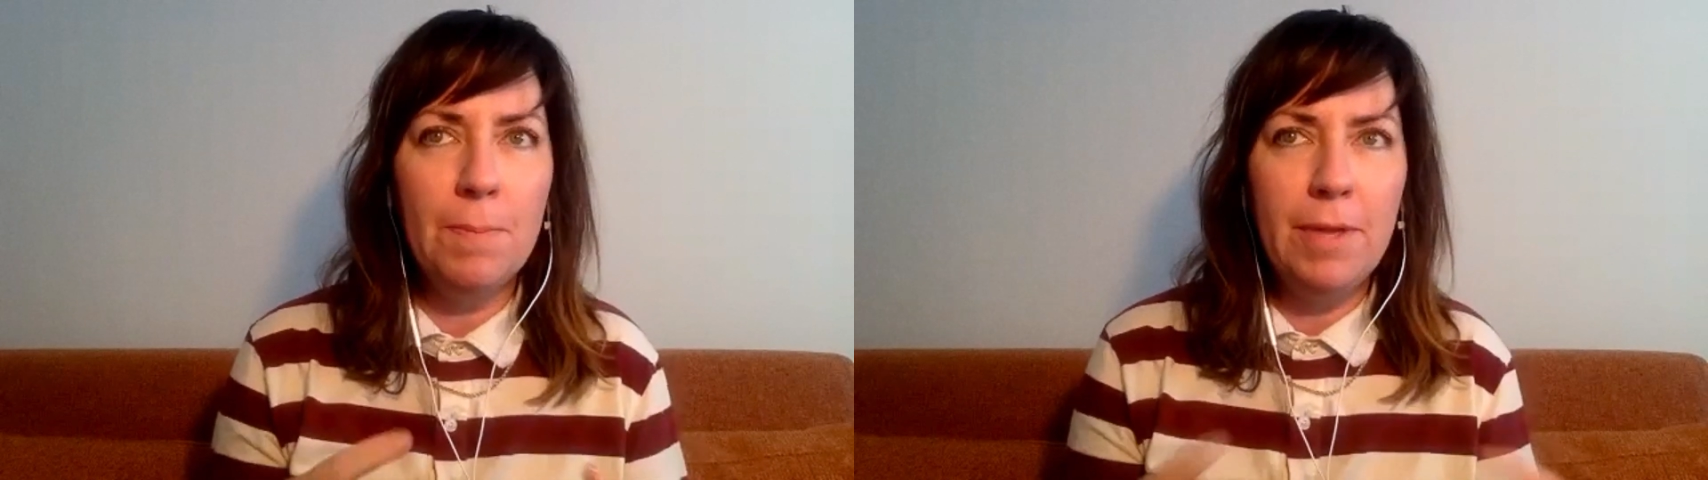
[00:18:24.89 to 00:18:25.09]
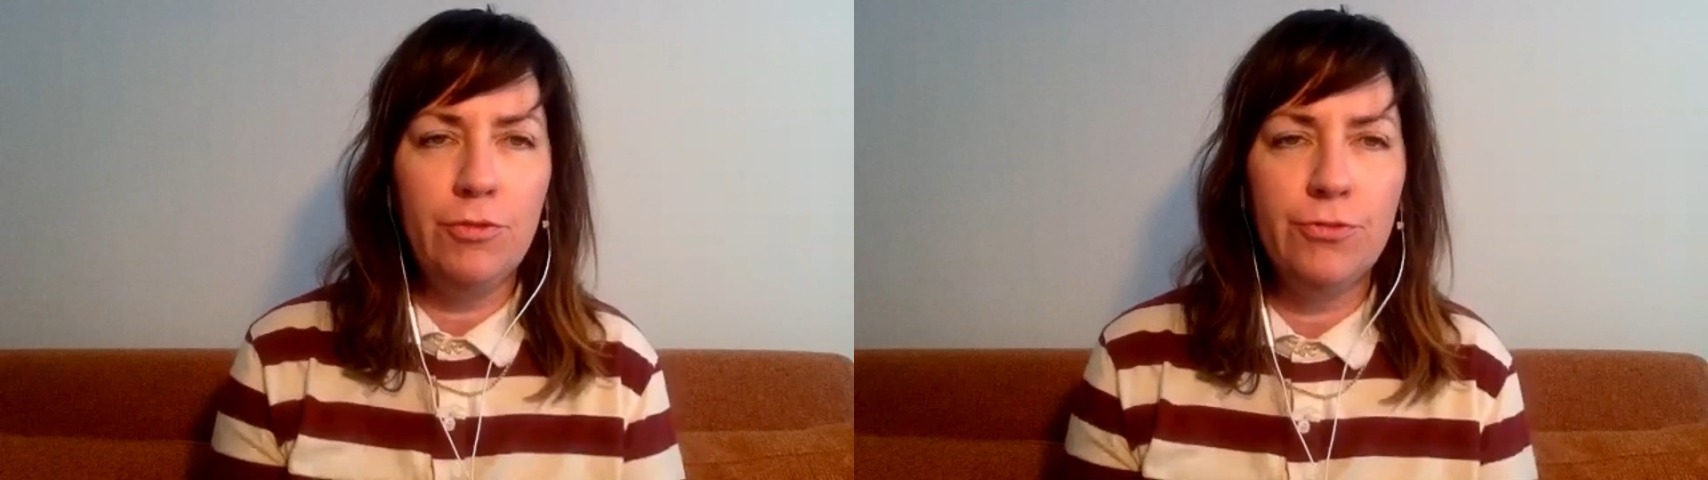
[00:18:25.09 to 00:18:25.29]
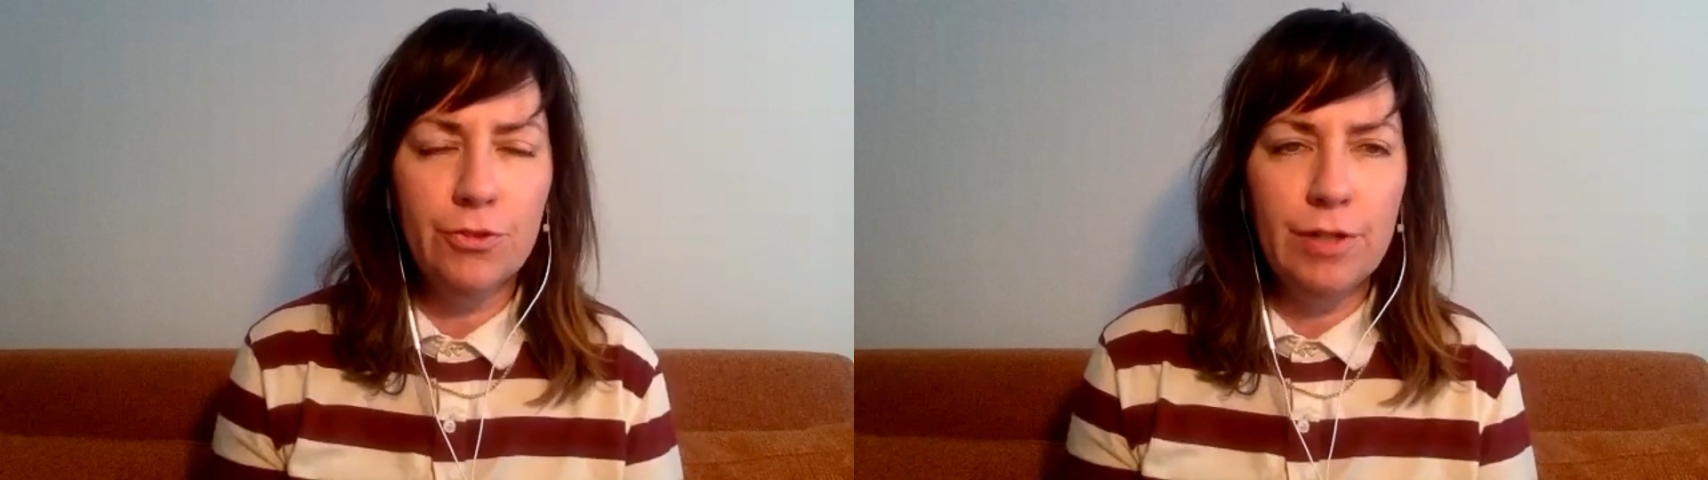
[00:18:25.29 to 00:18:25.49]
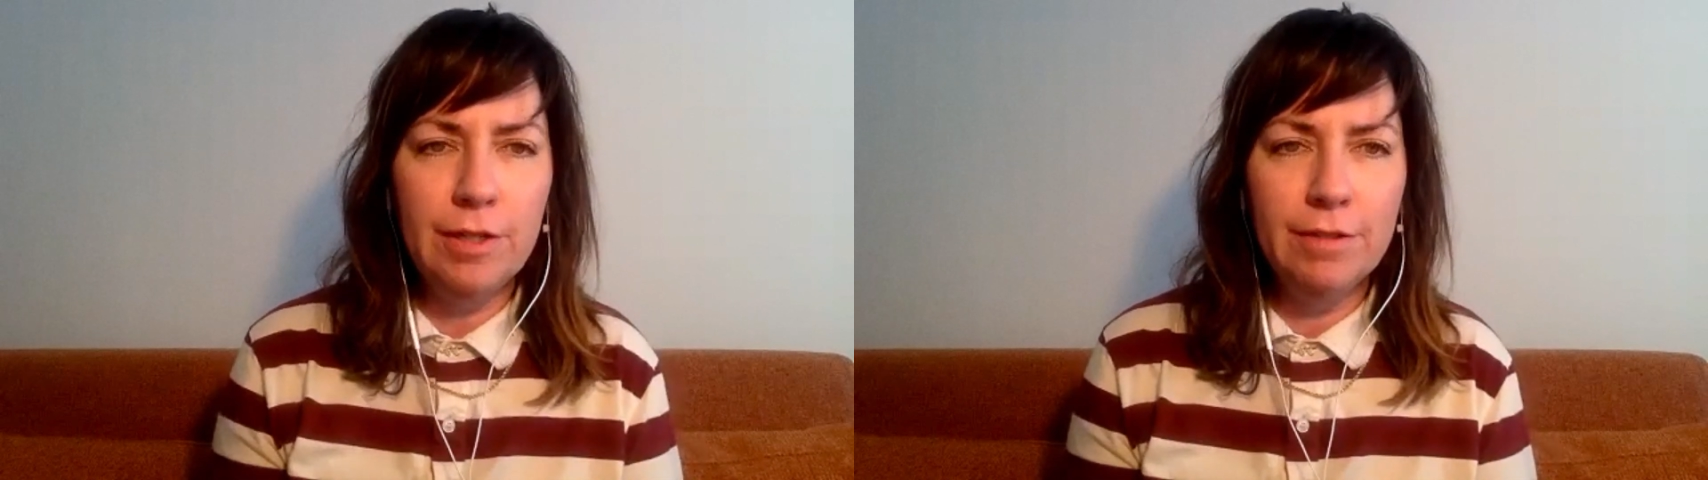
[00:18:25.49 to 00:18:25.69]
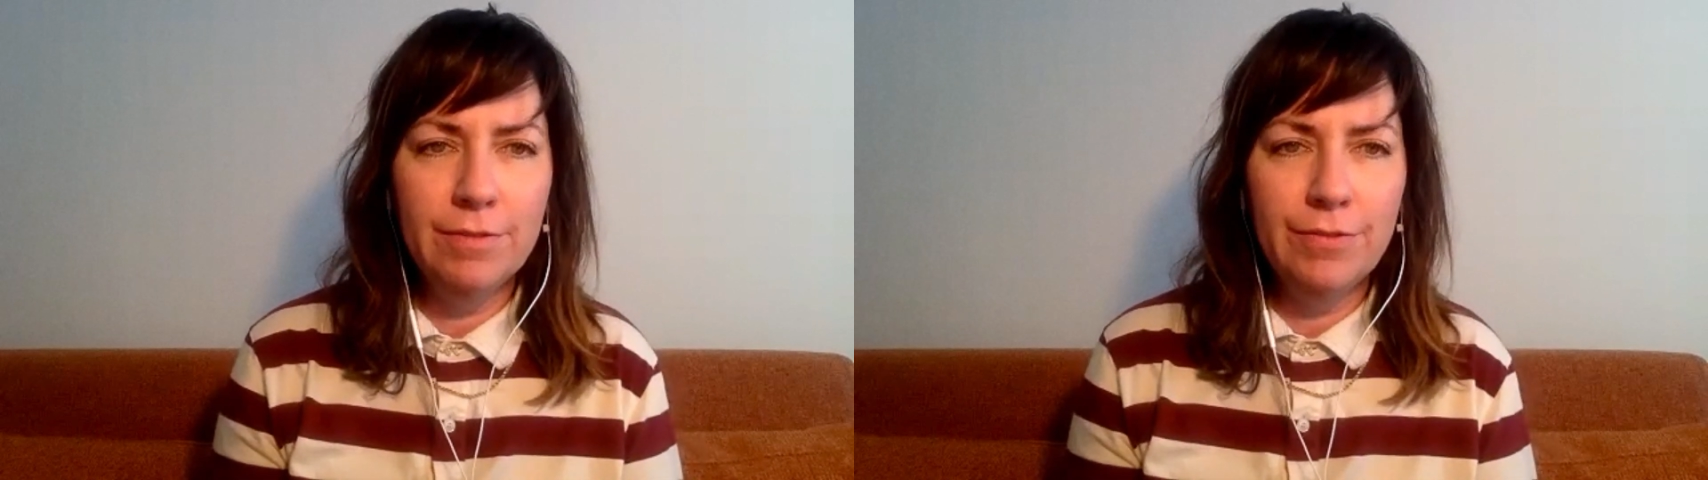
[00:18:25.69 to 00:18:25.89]
the
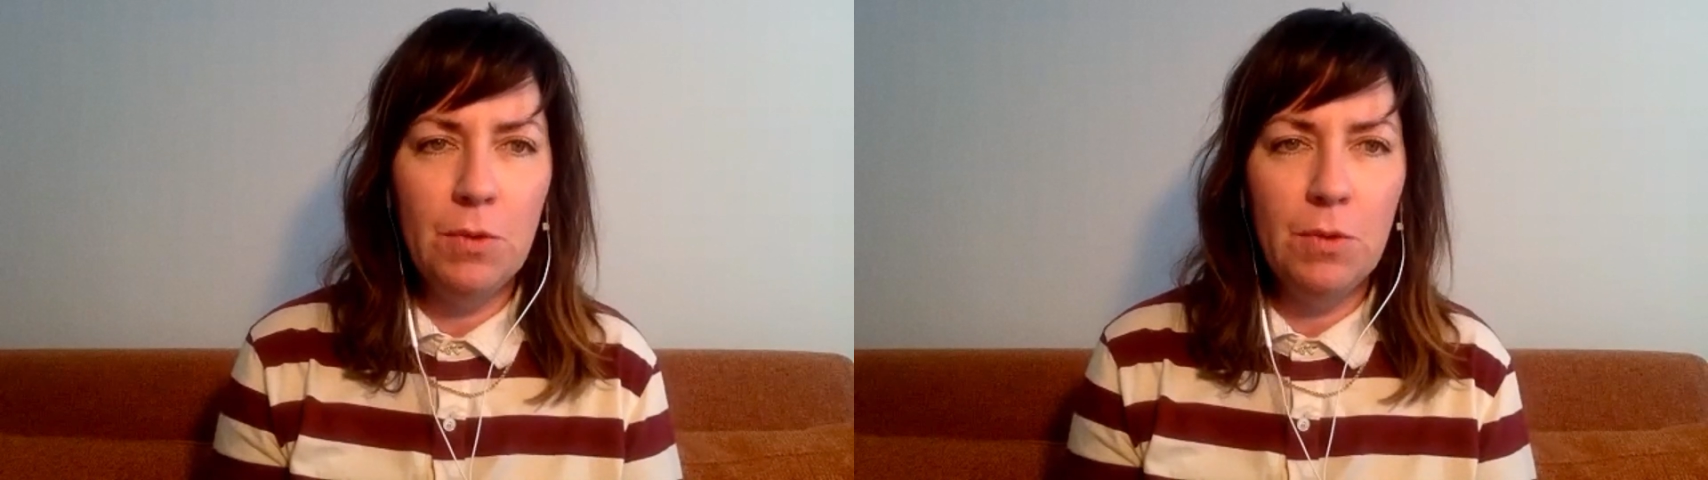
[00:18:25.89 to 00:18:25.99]
mystery.